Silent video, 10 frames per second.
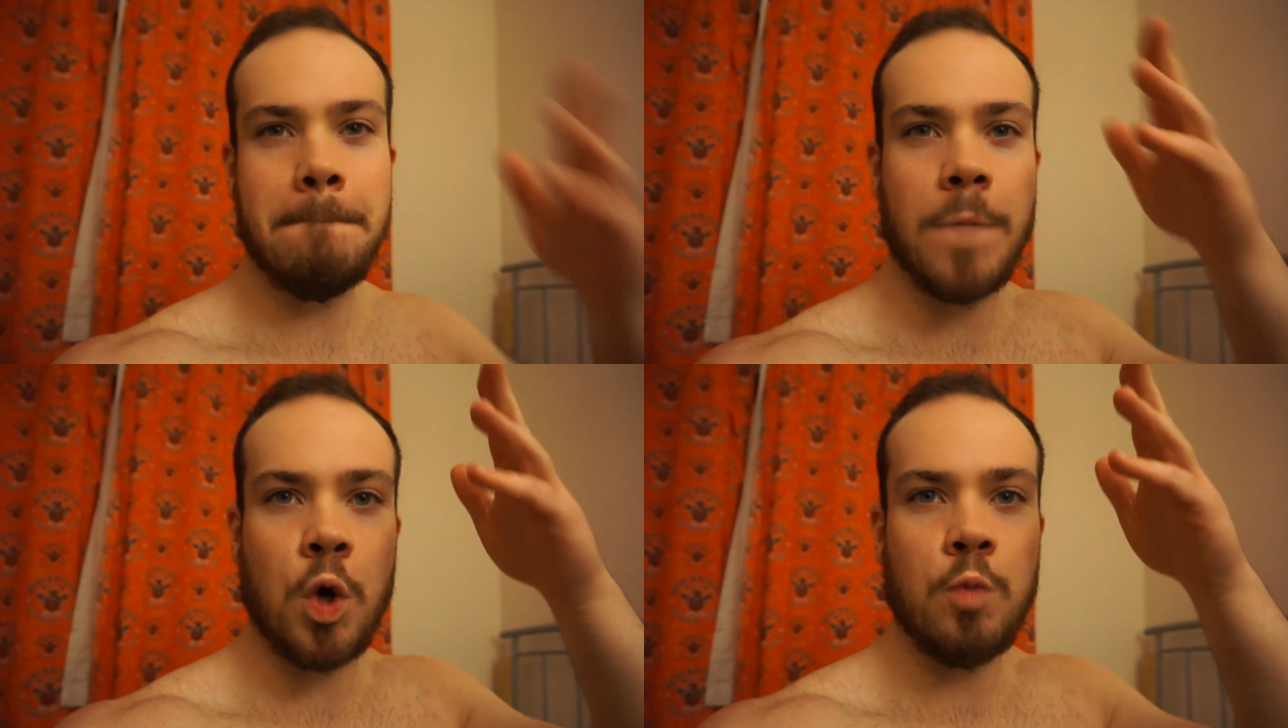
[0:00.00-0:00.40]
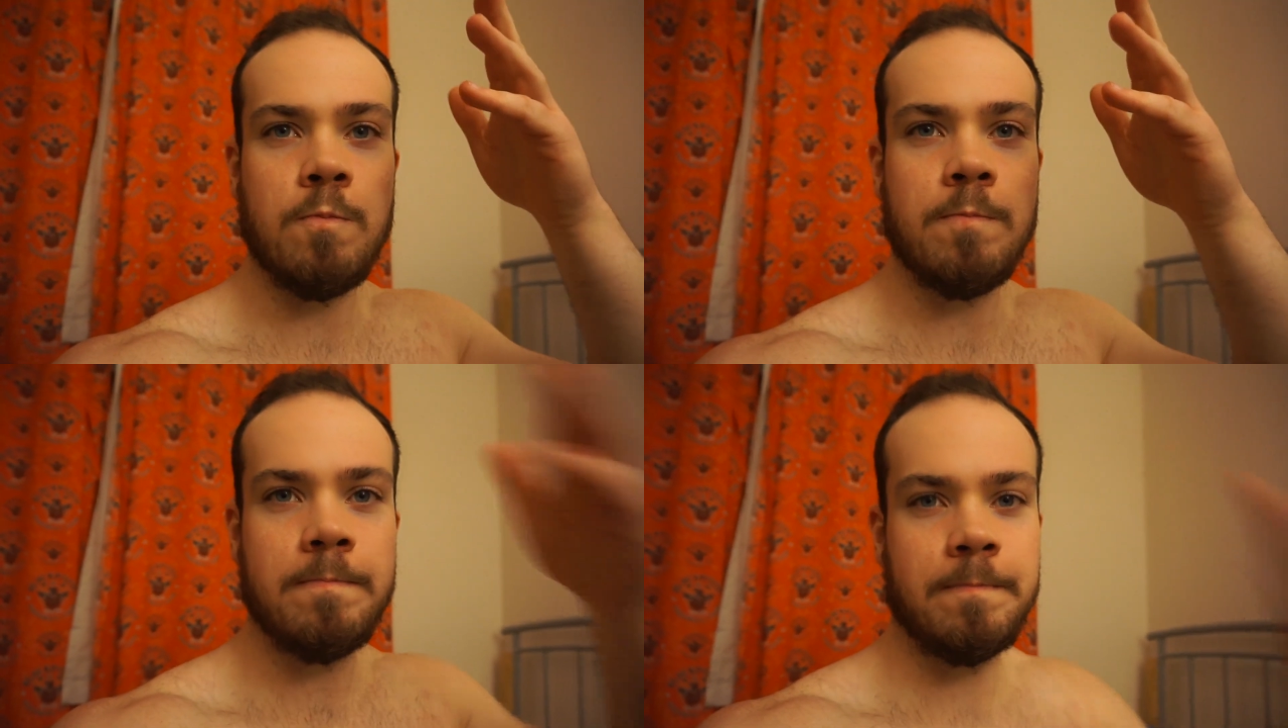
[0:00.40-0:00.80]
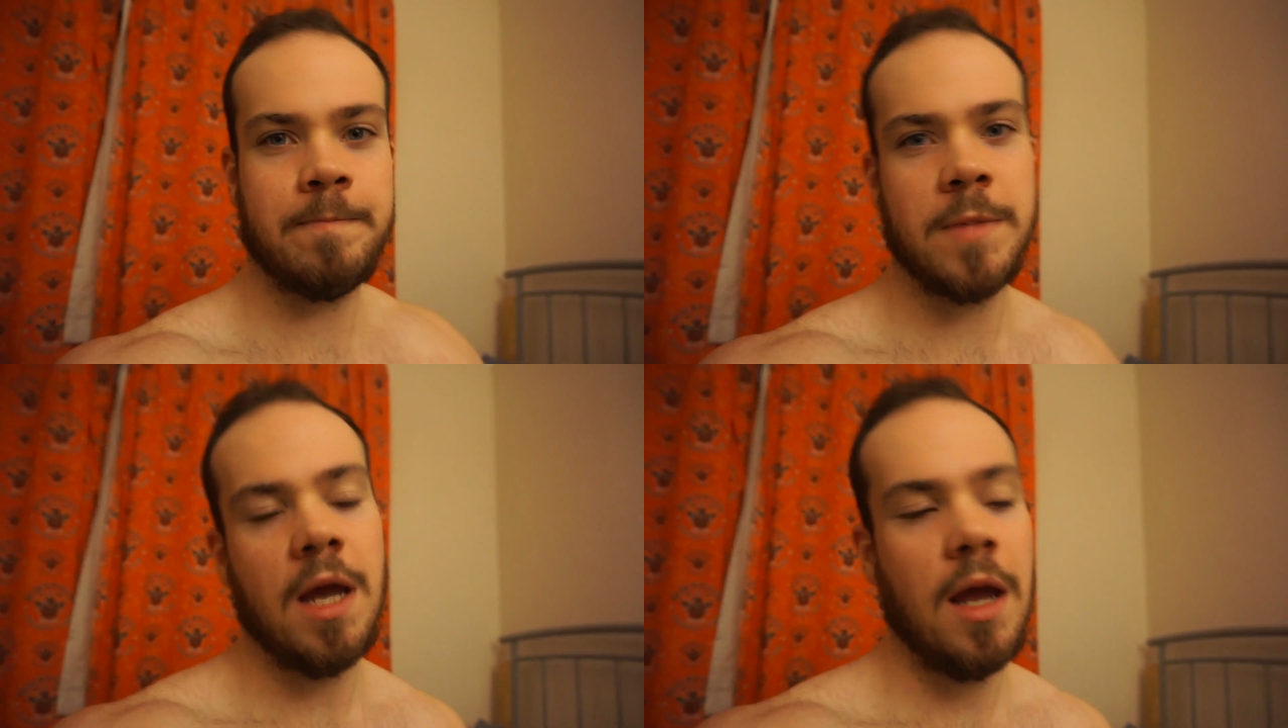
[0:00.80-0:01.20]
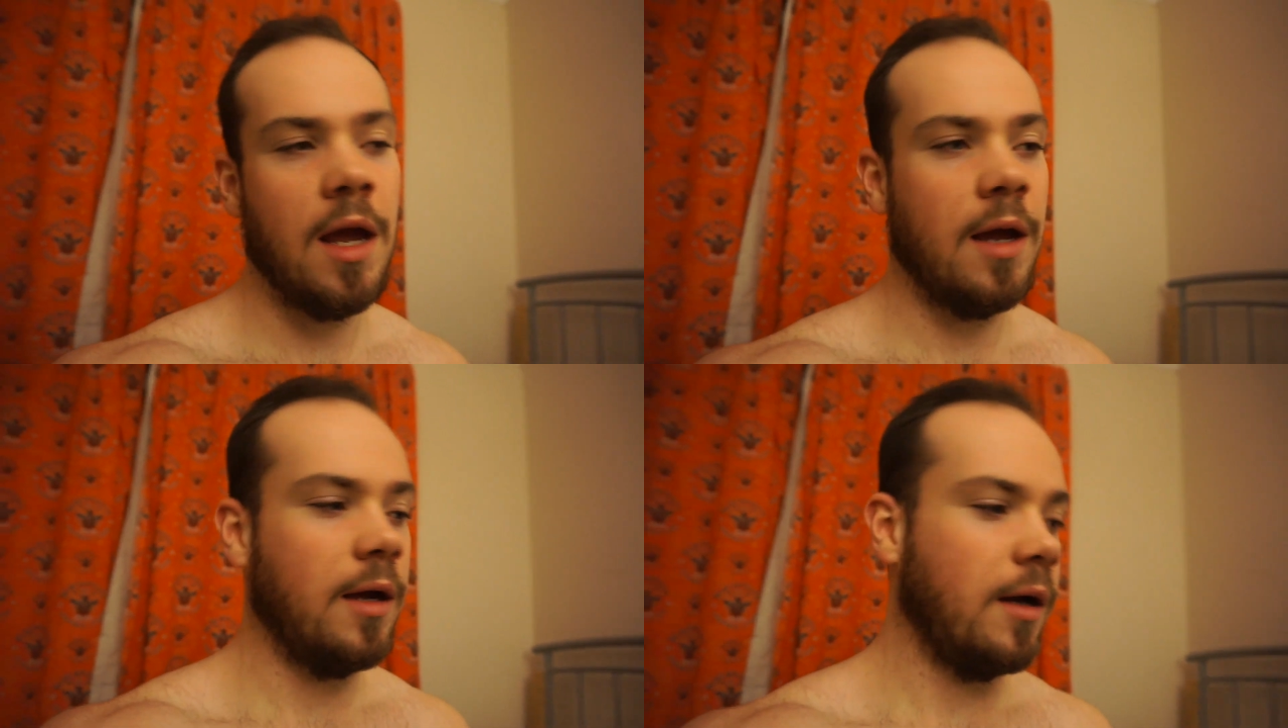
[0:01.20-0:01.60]
Boom.
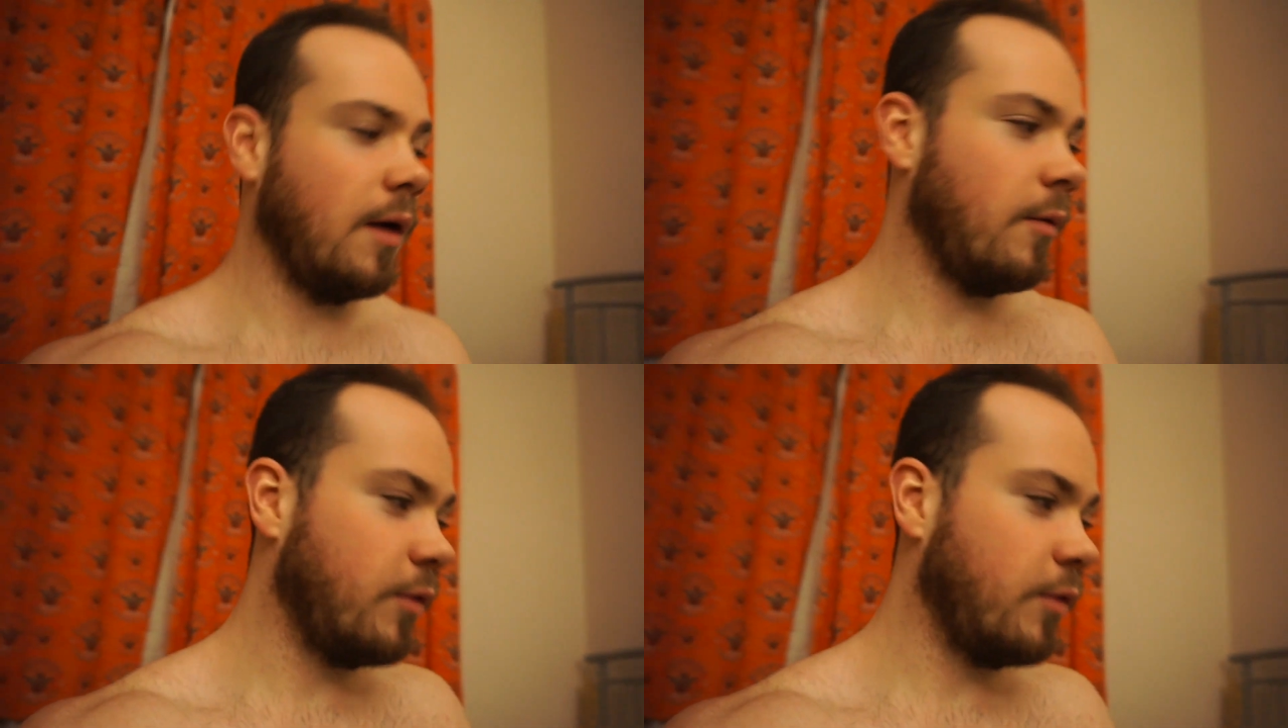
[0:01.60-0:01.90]
Well,